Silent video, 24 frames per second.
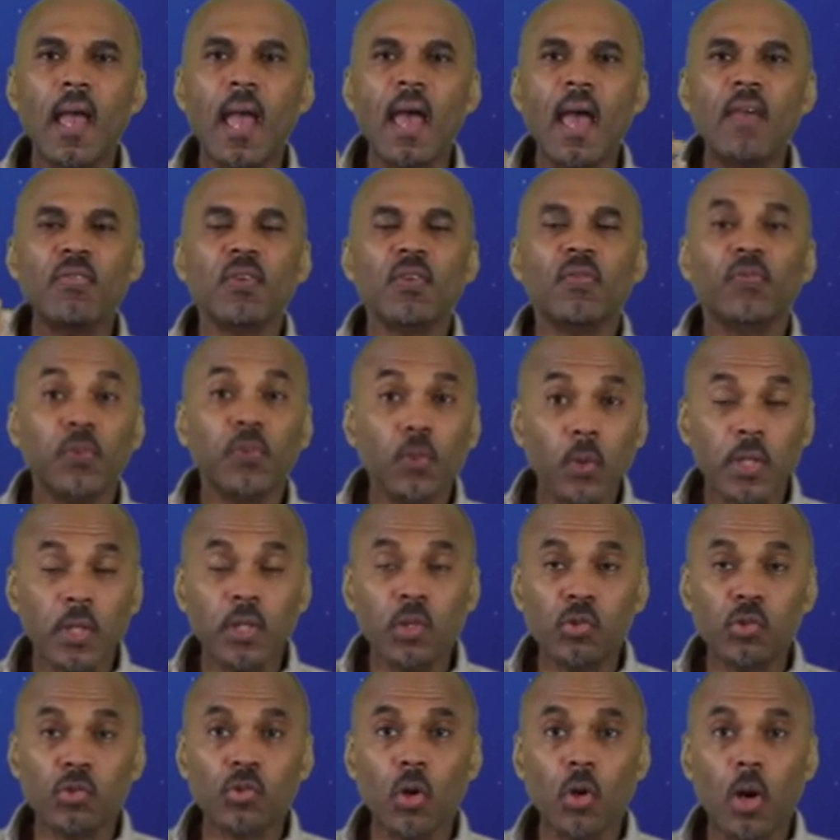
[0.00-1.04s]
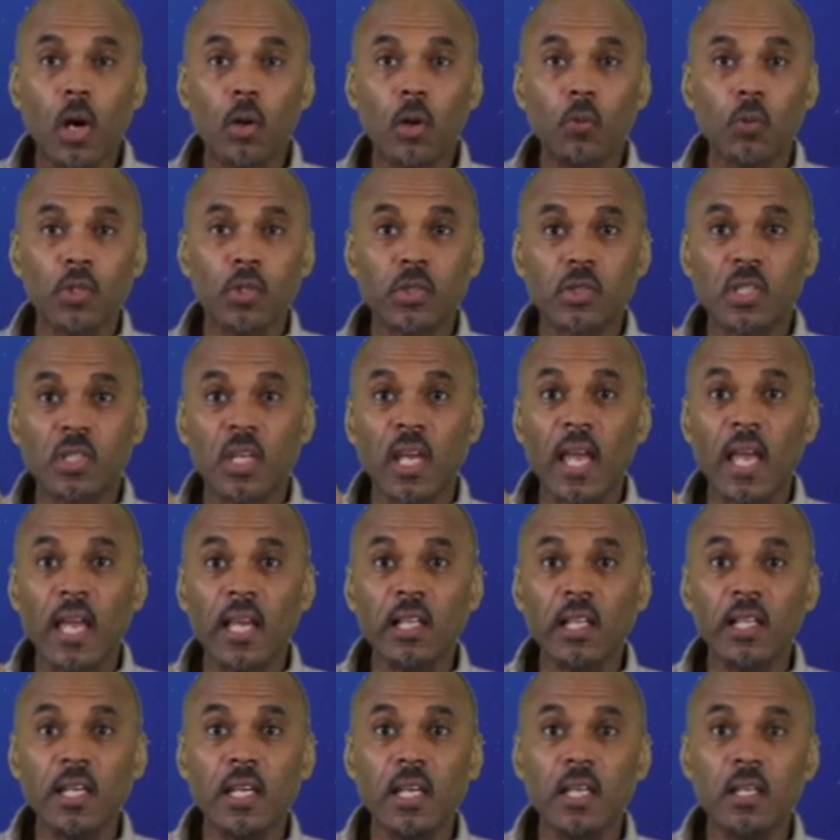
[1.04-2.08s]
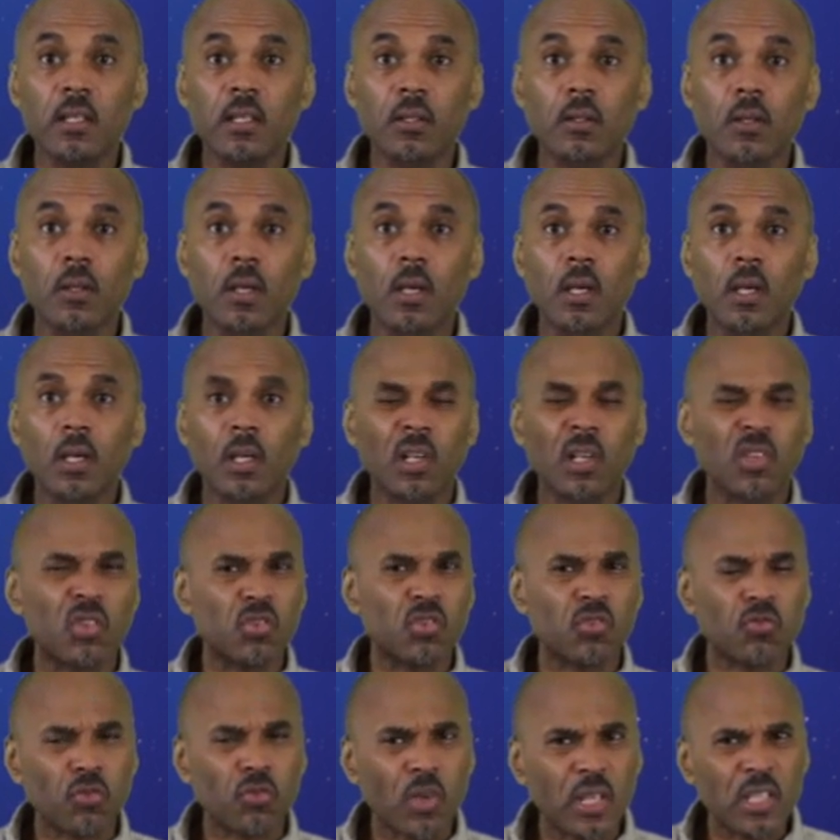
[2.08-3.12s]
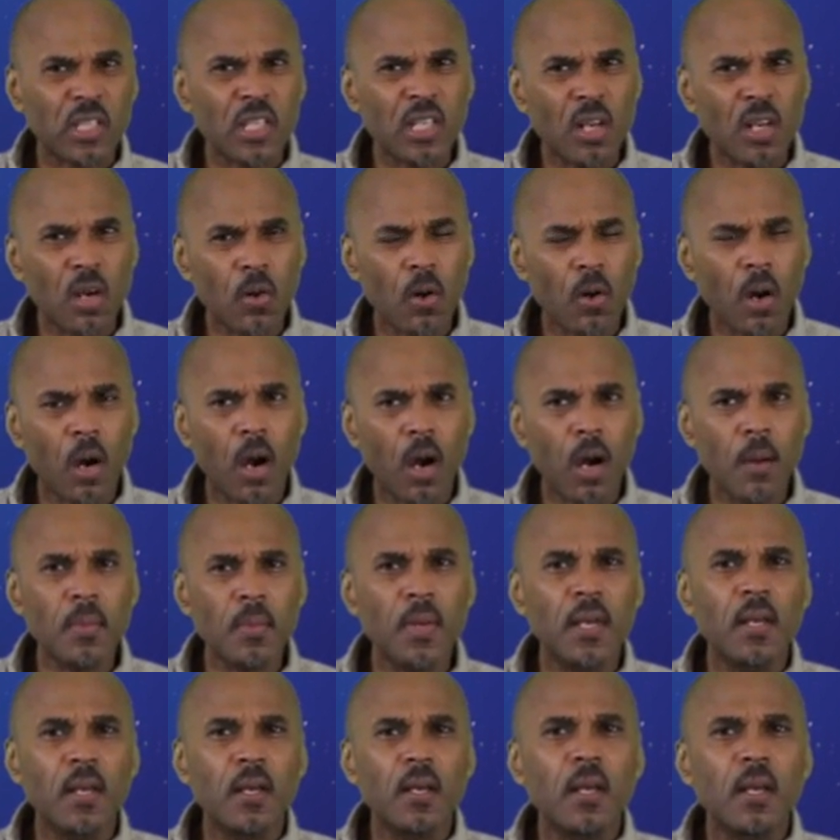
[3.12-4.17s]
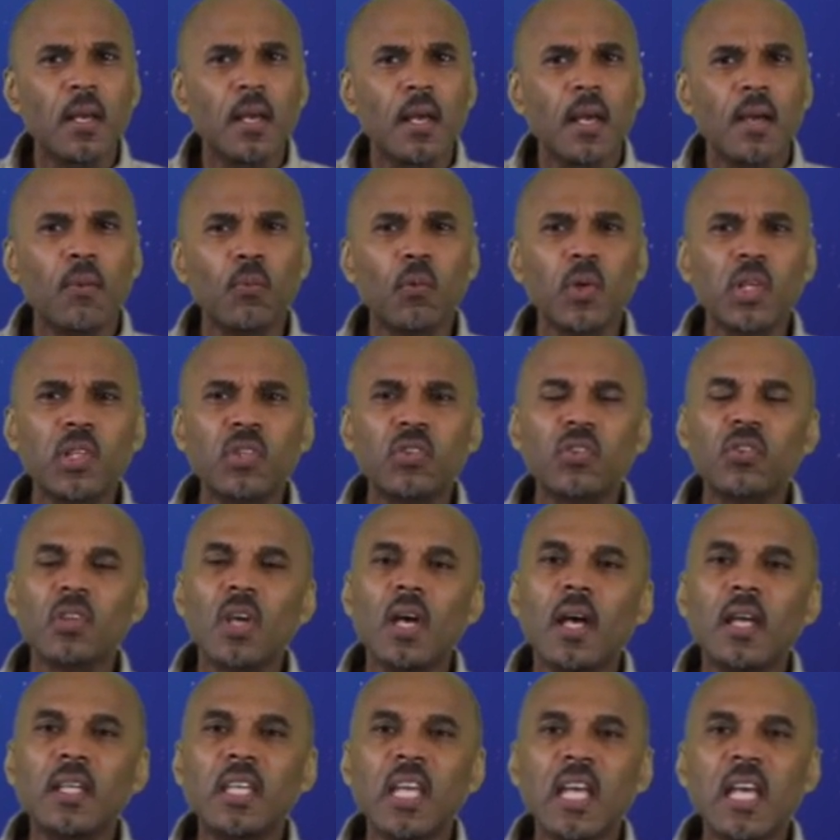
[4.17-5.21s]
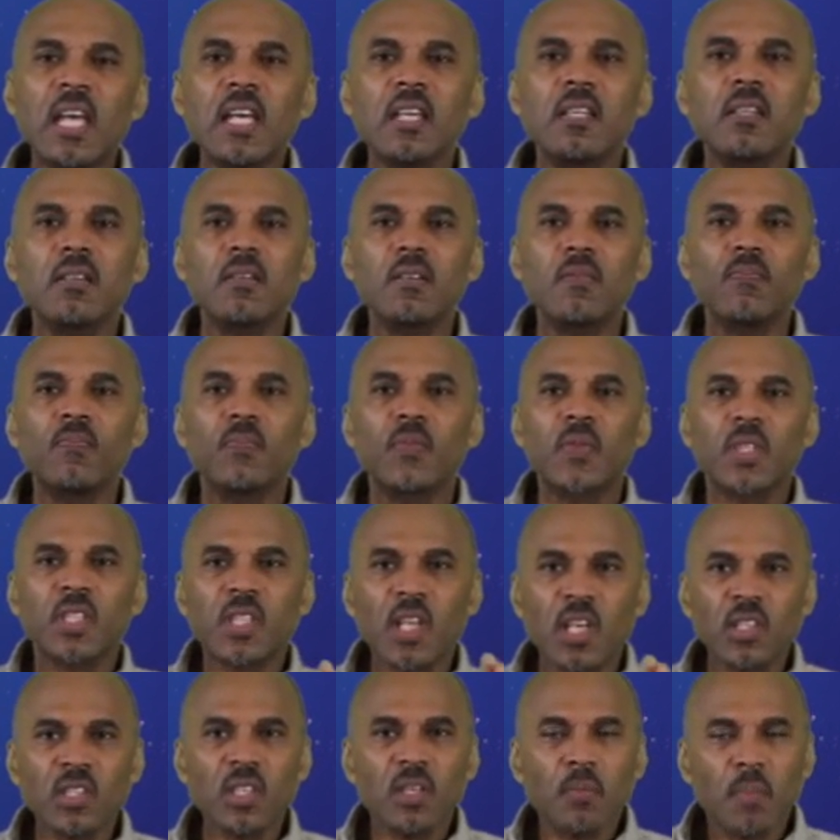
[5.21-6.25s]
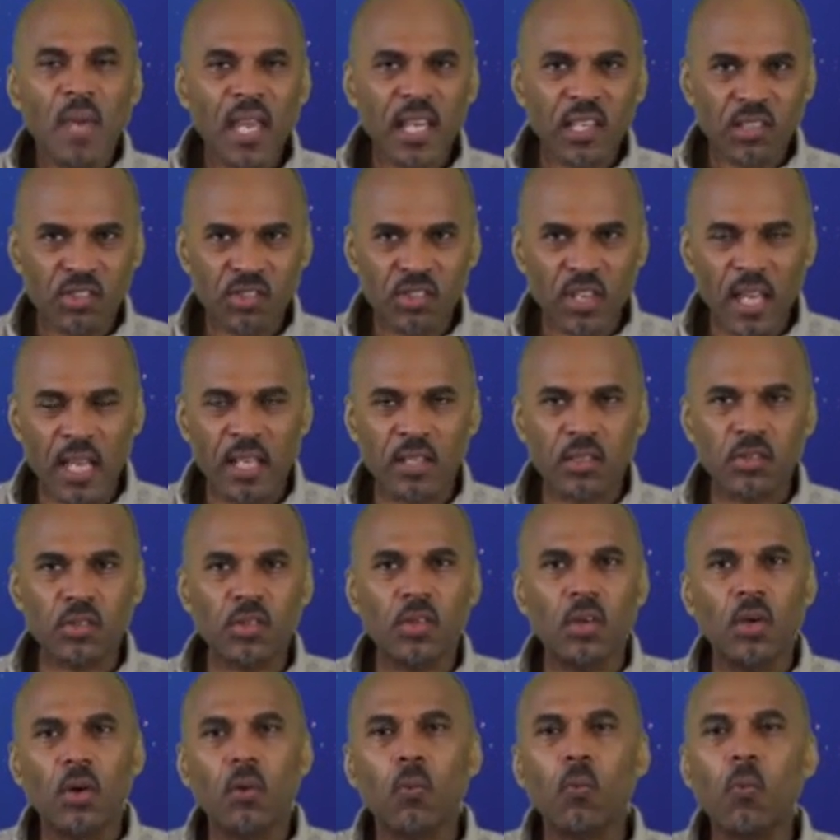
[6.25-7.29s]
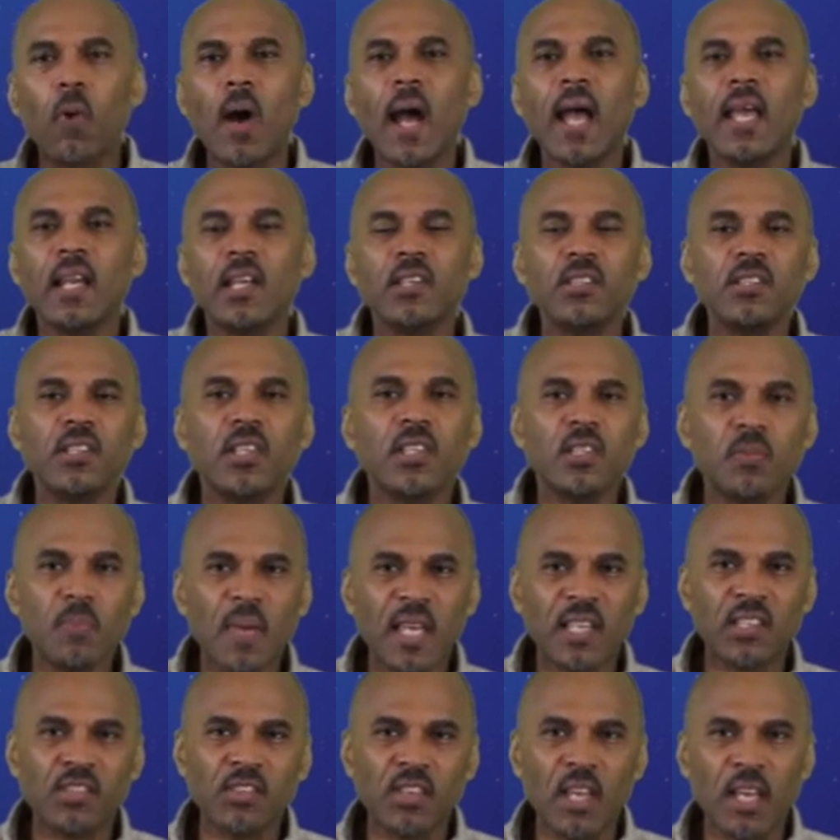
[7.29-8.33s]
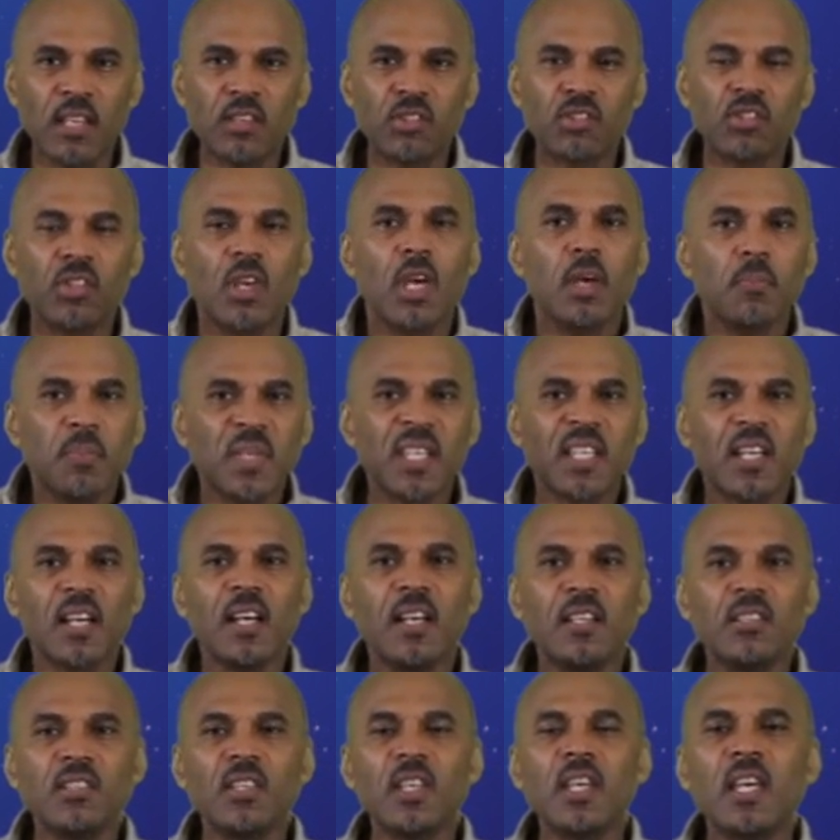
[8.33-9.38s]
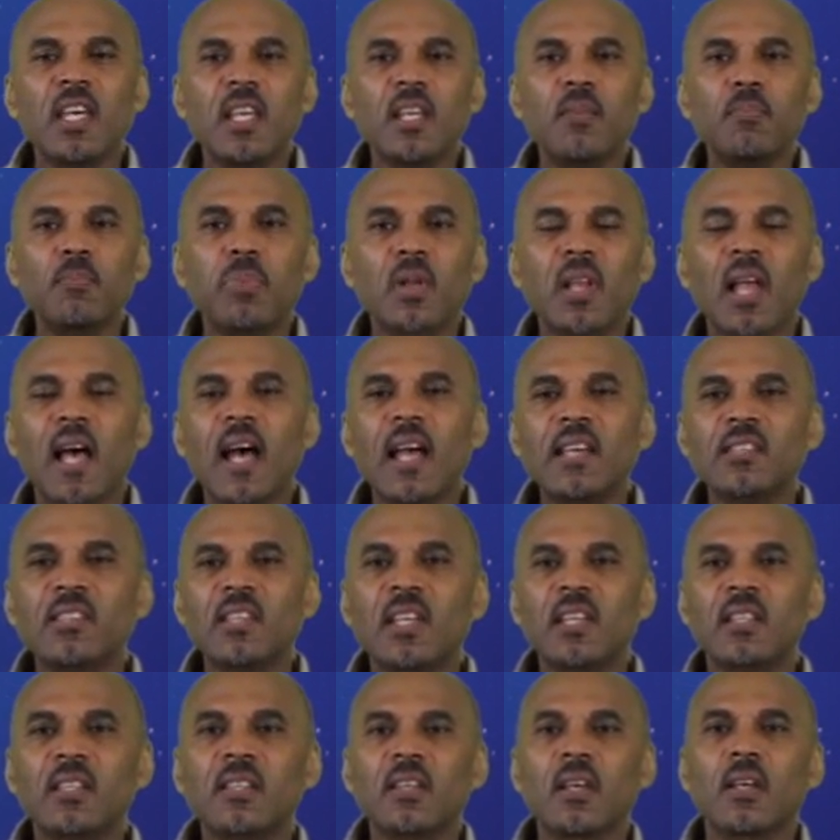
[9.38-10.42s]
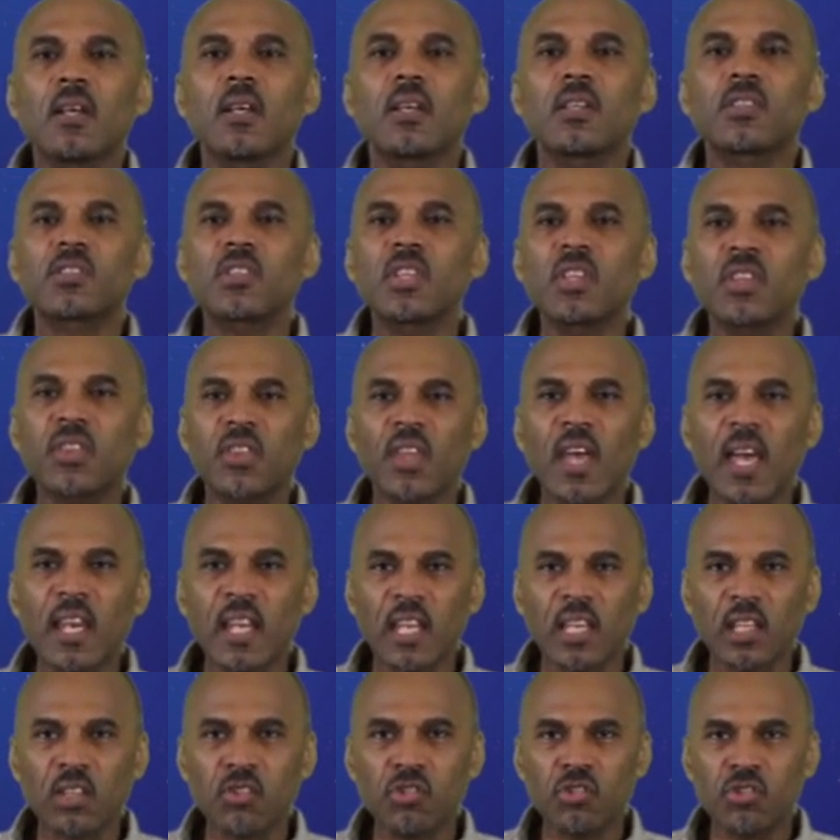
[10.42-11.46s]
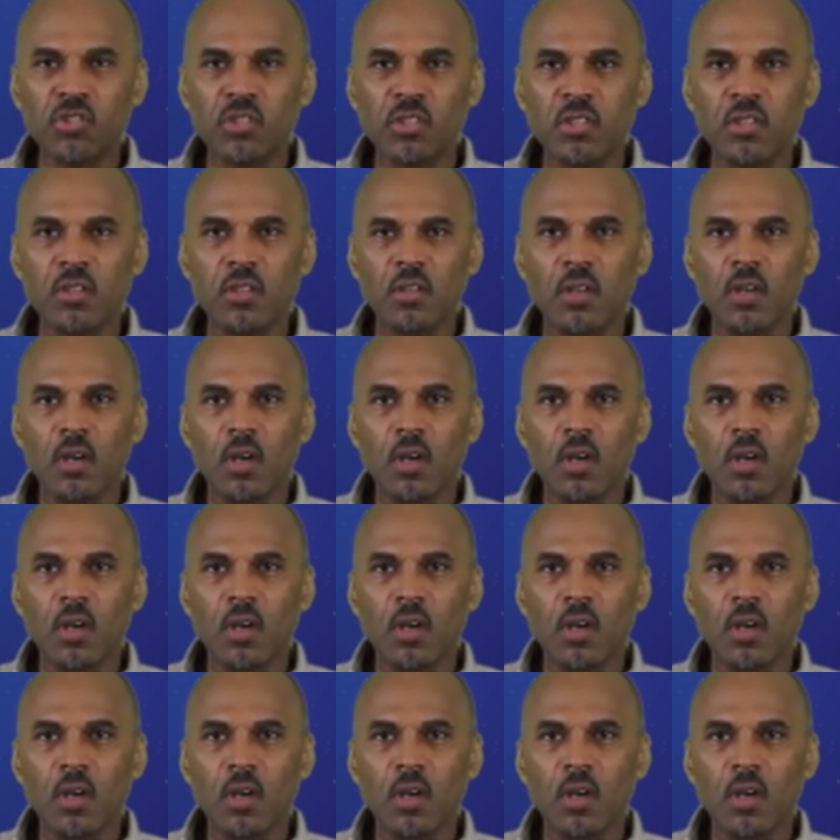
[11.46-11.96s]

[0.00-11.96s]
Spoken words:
and the fluid you saw was the alien constricting her arm, which, again, doesn't make sense. Why doesn't this make sense? Because it implies that synthetics